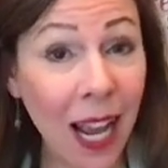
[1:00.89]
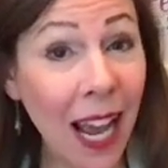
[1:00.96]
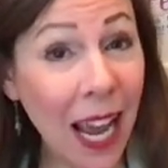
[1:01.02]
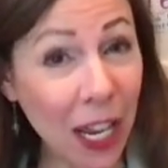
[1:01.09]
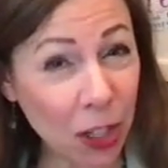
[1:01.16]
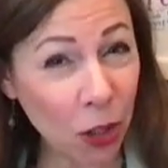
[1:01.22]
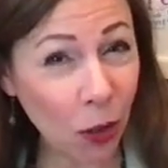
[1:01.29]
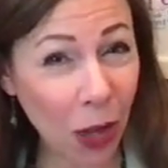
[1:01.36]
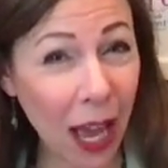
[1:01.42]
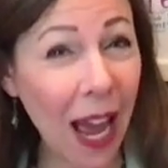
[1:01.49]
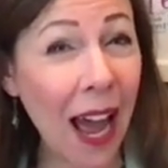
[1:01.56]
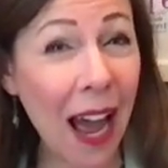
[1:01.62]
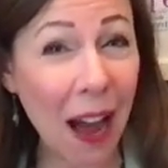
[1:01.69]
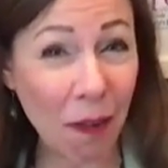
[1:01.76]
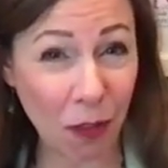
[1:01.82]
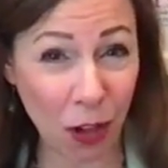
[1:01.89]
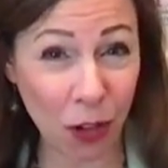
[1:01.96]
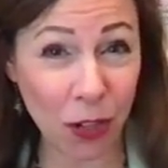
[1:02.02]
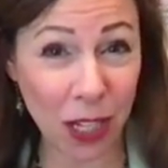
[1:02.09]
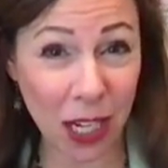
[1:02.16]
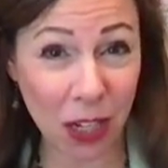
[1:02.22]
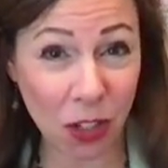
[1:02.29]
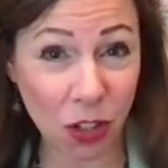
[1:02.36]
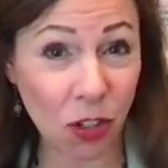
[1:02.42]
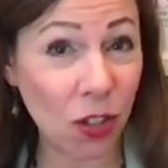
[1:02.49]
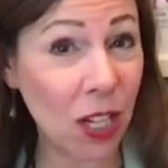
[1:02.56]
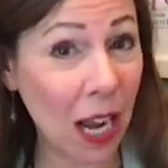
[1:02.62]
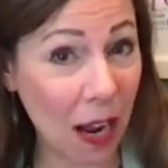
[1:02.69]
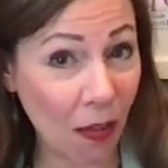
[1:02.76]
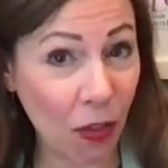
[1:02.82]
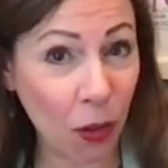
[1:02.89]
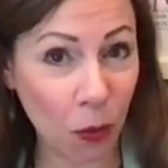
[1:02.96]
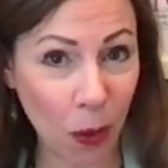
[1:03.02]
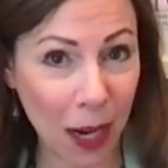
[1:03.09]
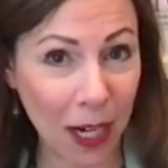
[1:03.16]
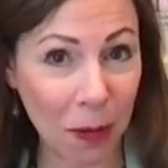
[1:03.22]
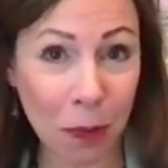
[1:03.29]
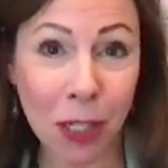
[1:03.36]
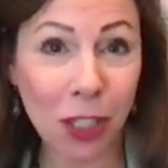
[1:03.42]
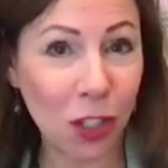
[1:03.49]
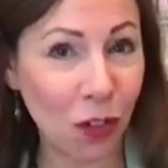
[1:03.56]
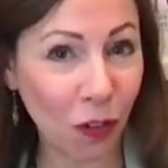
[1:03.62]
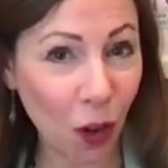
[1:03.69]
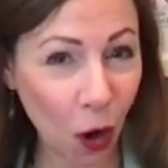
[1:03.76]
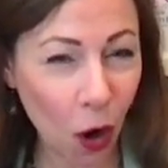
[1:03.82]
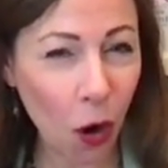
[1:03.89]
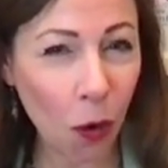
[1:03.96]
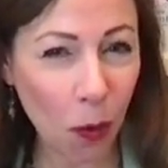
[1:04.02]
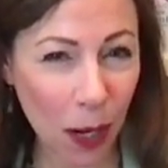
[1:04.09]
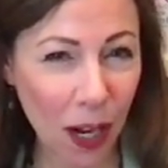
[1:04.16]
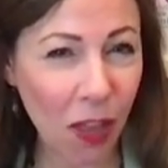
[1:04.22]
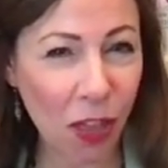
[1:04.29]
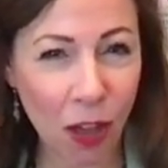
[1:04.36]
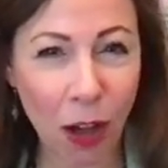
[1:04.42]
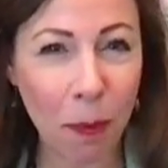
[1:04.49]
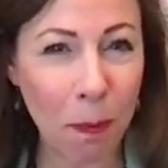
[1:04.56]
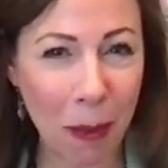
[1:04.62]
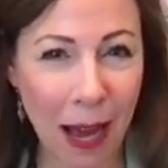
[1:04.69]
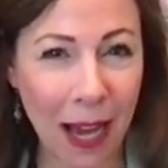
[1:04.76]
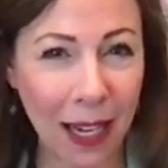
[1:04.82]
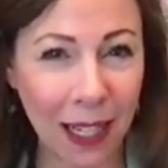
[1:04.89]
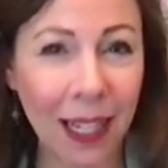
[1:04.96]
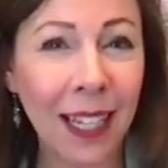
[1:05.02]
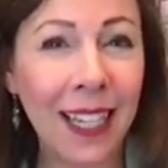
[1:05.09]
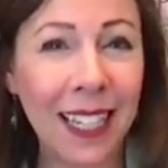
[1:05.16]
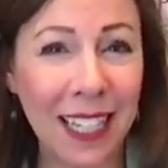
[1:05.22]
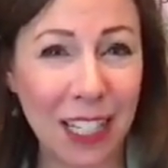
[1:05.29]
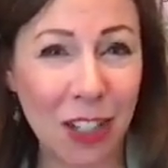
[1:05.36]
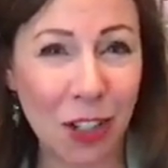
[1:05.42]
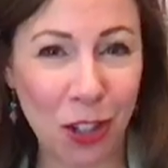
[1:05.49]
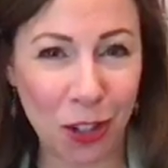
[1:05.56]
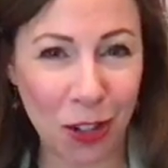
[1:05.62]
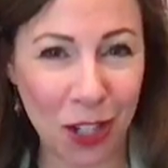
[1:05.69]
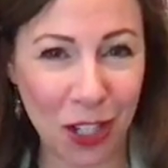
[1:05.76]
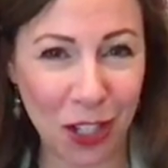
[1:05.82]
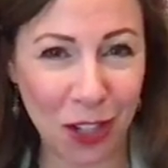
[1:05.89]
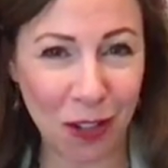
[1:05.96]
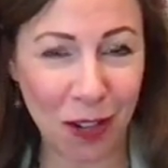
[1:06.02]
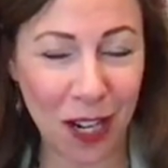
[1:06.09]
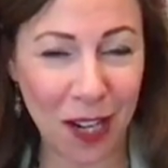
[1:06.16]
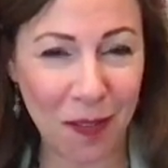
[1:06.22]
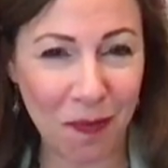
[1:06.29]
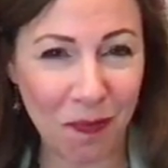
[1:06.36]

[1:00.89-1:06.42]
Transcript: And you'll have those answers at the ready because you've already thought back into your history.